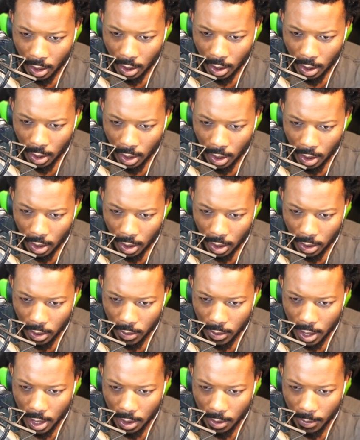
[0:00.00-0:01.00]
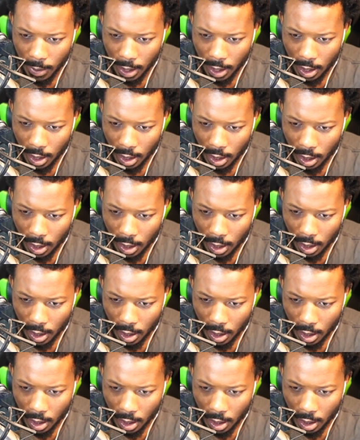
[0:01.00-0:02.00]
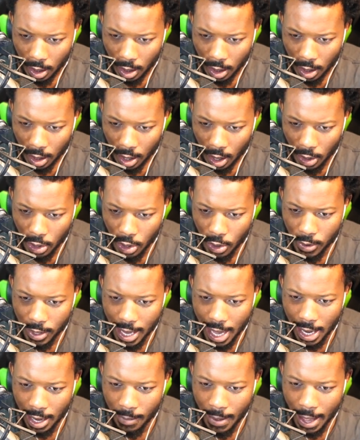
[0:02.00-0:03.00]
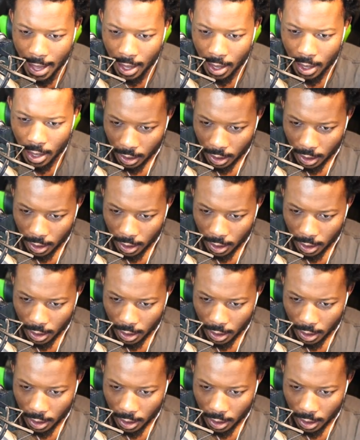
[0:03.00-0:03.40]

Are you kidding me? Are you kidding me?